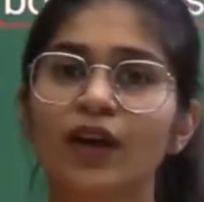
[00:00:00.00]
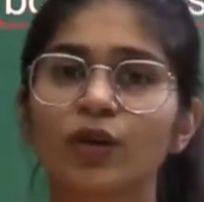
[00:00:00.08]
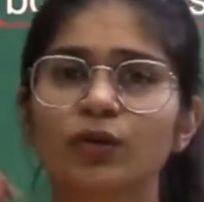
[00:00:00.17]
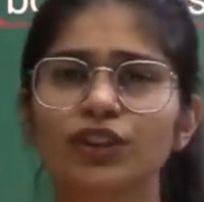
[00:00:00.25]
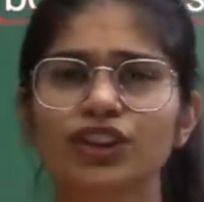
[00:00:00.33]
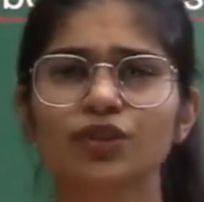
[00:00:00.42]

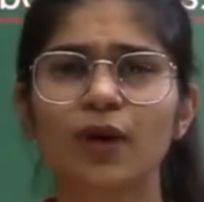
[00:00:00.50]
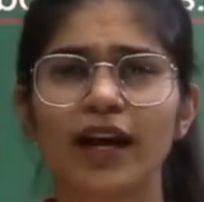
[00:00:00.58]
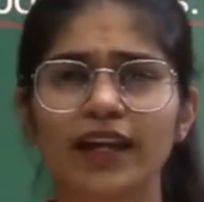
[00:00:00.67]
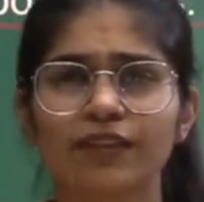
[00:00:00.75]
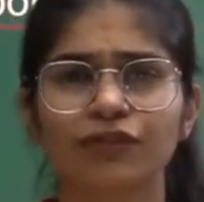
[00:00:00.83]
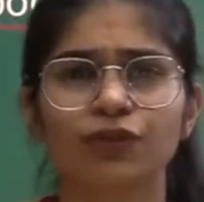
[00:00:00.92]
Which is why,
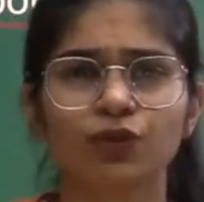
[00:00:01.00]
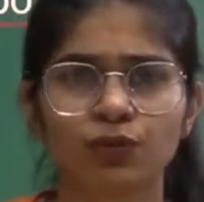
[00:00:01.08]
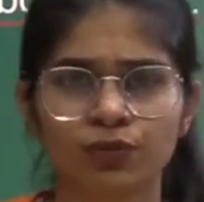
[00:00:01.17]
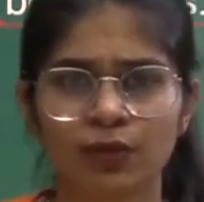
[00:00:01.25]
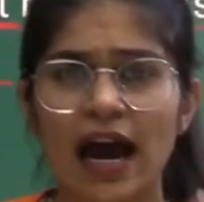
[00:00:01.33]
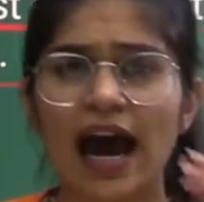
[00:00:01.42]
if you
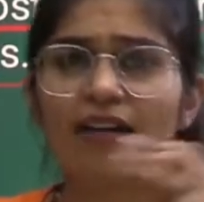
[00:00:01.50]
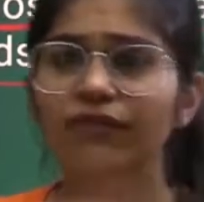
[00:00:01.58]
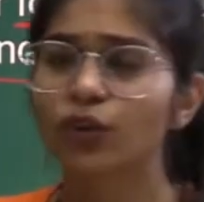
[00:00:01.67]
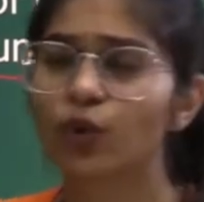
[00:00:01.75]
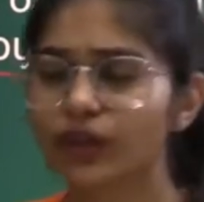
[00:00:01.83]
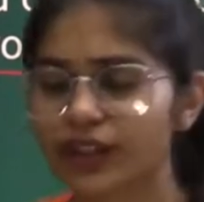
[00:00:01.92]
have
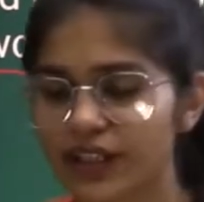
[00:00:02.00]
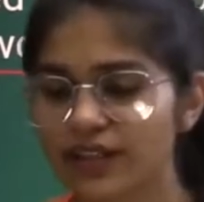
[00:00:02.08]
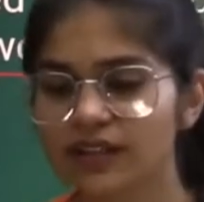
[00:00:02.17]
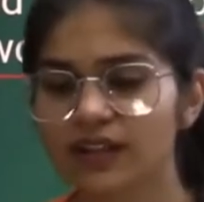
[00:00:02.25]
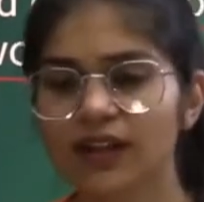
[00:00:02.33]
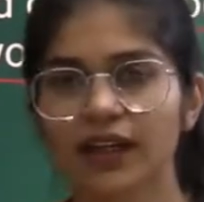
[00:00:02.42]

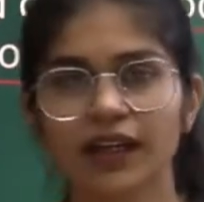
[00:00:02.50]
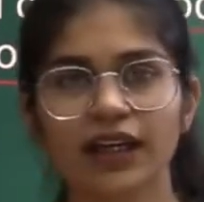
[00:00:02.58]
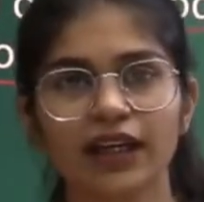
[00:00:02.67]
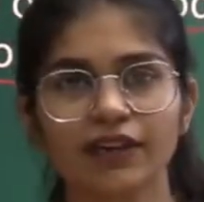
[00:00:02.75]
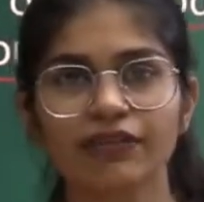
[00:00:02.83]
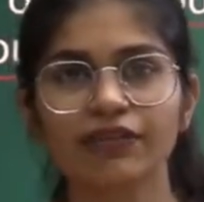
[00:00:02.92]
noticed,
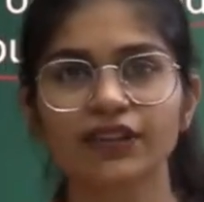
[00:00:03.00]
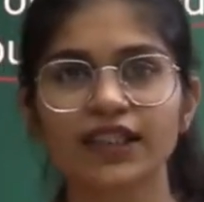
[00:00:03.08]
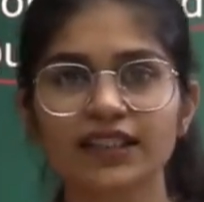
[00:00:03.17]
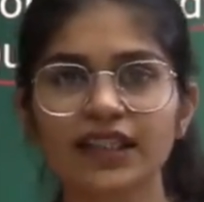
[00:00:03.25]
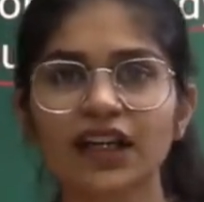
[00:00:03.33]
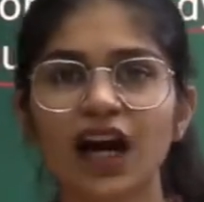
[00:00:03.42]
if
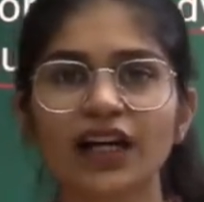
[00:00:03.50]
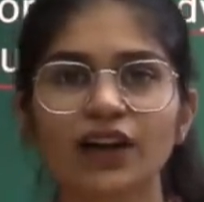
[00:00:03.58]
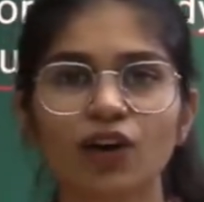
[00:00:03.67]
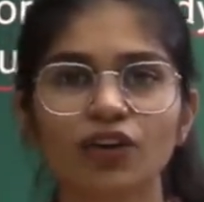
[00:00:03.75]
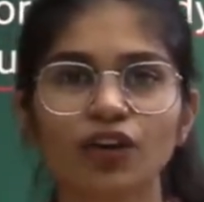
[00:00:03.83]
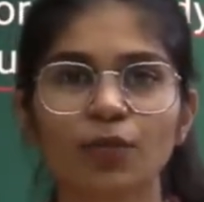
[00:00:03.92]
there's a cut
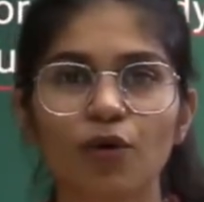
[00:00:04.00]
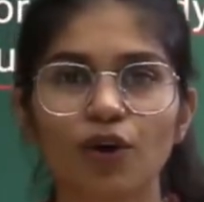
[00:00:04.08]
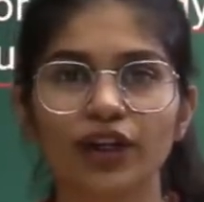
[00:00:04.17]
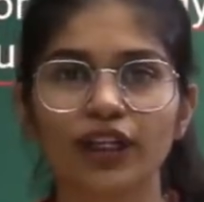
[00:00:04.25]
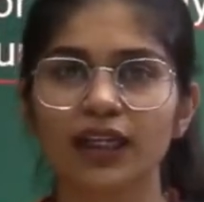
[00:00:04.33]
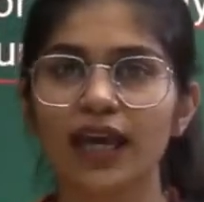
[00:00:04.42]
on your
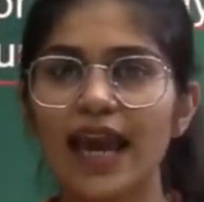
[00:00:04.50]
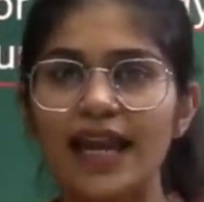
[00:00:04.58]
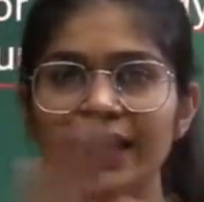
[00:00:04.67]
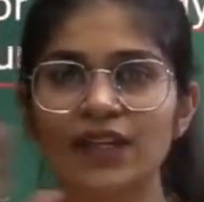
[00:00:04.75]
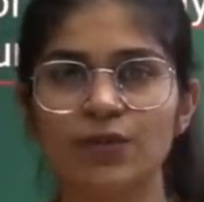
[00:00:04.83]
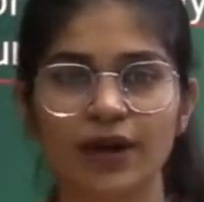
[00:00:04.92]
body
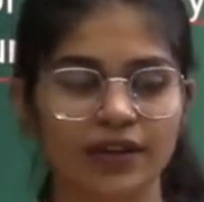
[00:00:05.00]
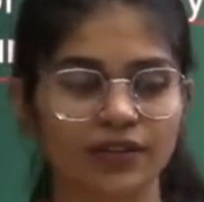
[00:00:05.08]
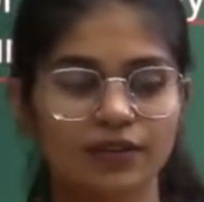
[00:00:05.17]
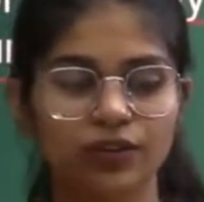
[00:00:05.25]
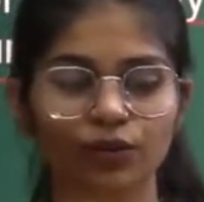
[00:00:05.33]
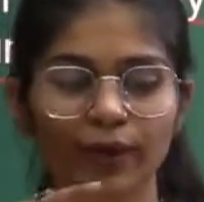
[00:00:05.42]
anywhere,
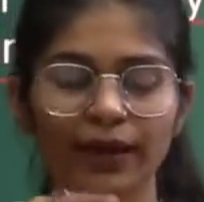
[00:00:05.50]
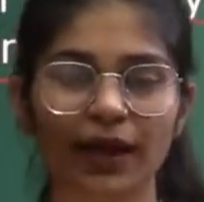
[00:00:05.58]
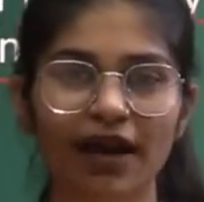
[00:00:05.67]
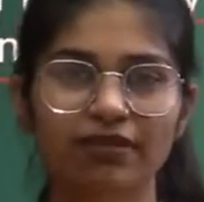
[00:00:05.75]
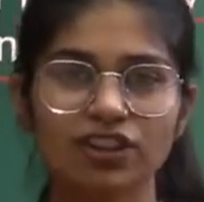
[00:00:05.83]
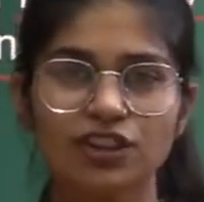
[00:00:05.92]
you might
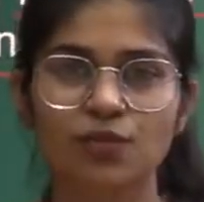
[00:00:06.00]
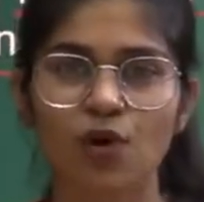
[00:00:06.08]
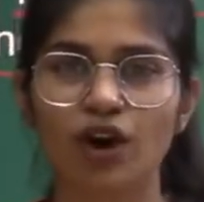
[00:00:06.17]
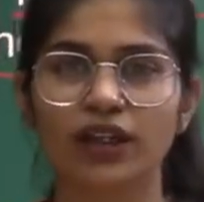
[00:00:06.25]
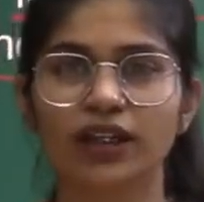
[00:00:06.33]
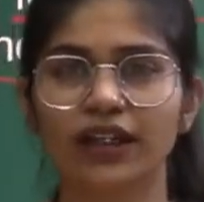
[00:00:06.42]
have a
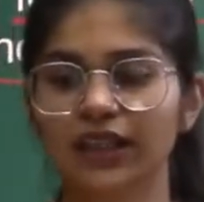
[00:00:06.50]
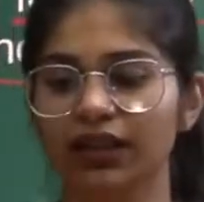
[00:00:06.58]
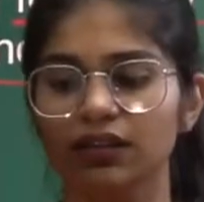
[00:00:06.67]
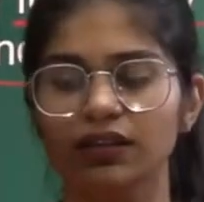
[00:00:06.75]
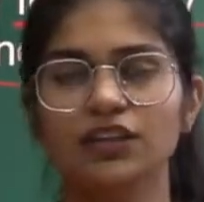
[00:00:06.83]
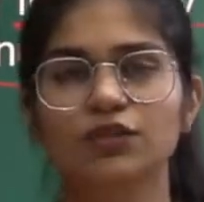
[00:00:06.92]
small cut here,